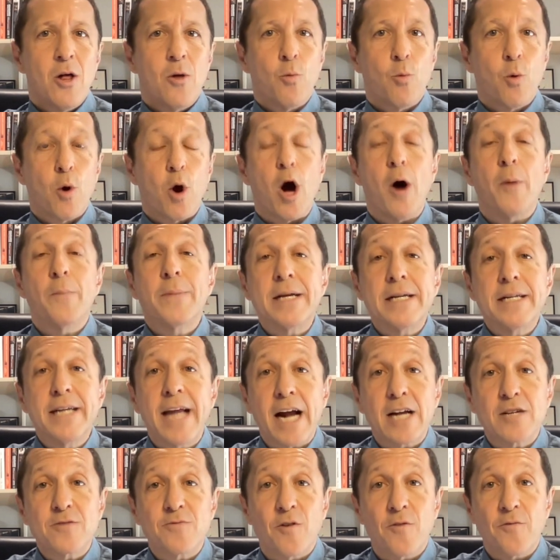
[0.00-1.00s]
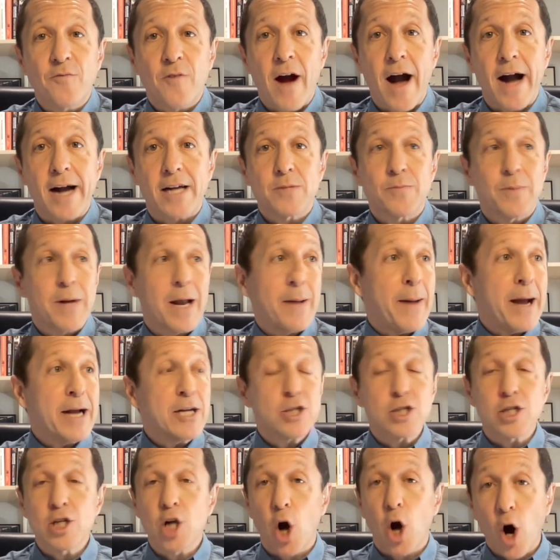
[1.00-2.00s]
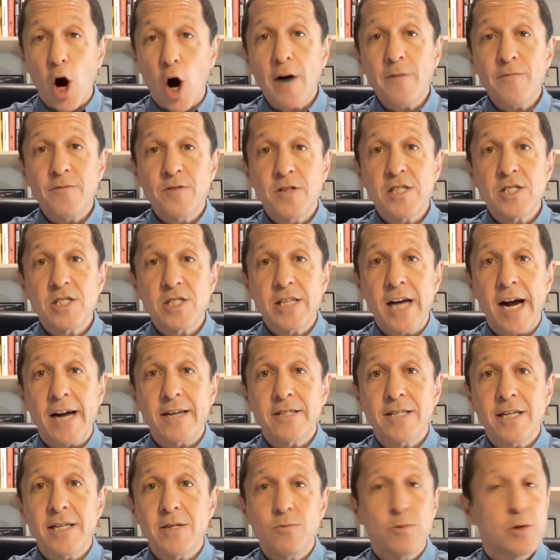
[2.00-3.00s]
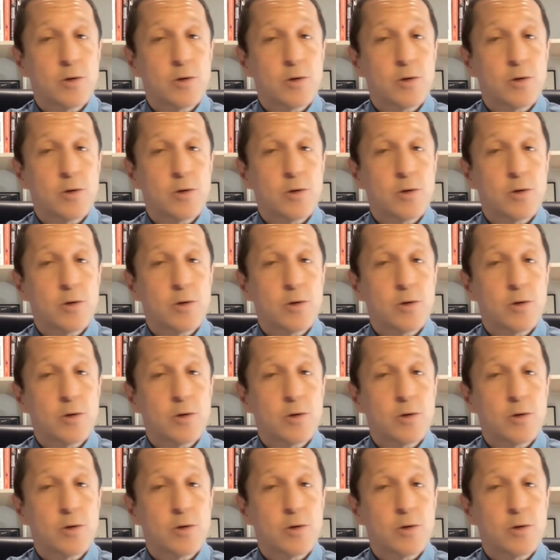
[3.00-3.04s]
where I'll be next for Fox, but I'm actually off this Saturday.